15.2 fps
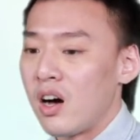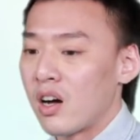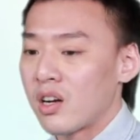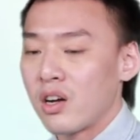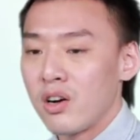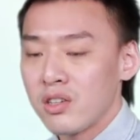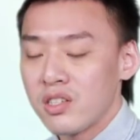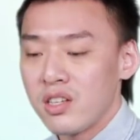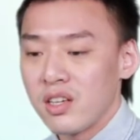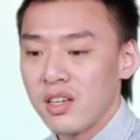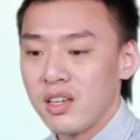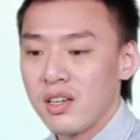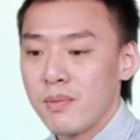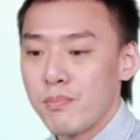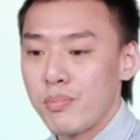cost
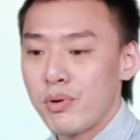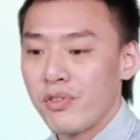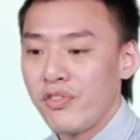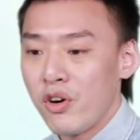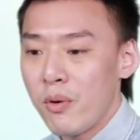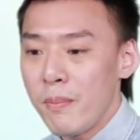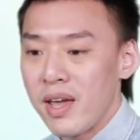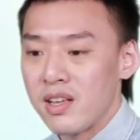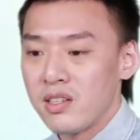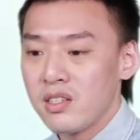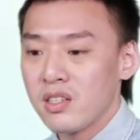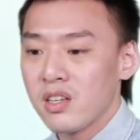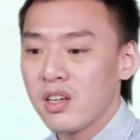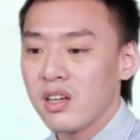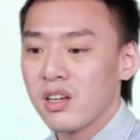
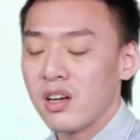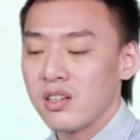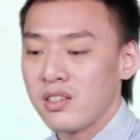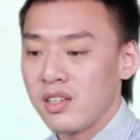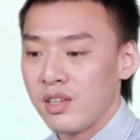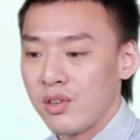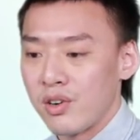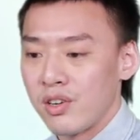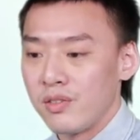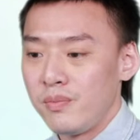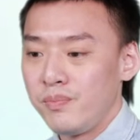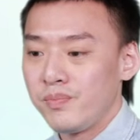performance considered.